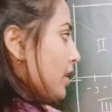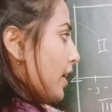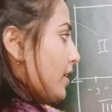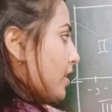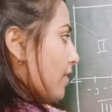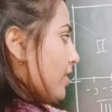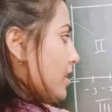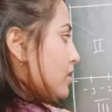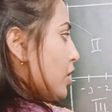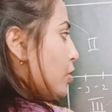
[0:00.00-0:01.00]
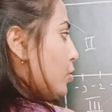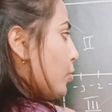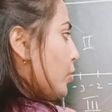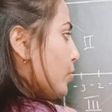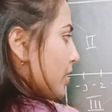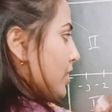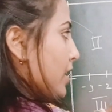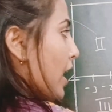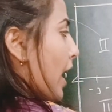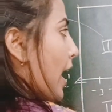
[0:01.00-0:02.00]
It covers 2 units,
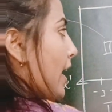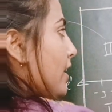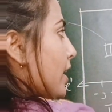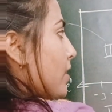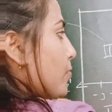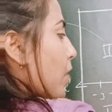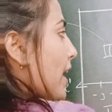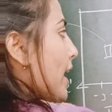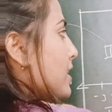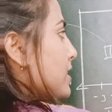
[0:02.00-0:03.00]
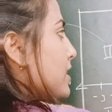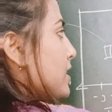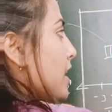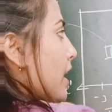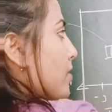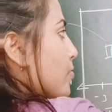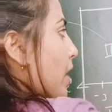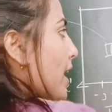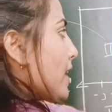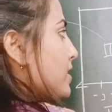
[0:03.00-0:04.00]
and in y-axis
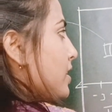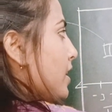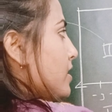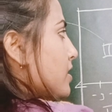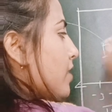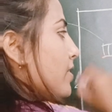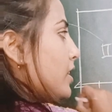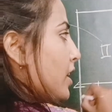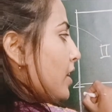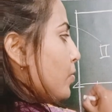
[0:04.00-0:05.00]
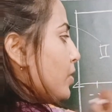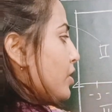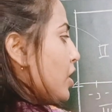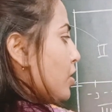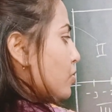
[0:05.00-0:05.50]
it covers 3 units.